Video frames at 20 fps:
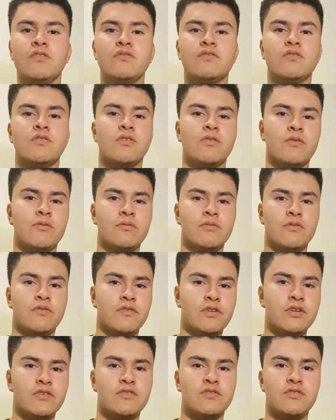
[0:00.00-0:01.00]
so this
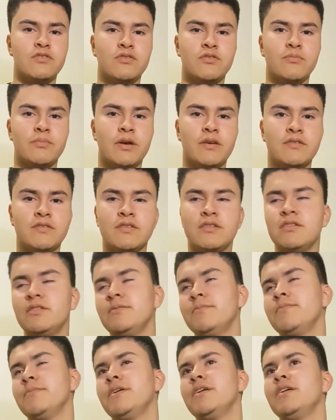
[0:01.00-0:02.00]
video is to you,
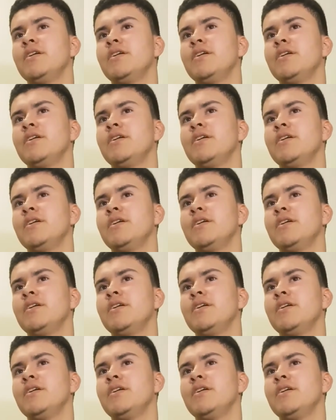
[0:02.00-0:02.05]
basically.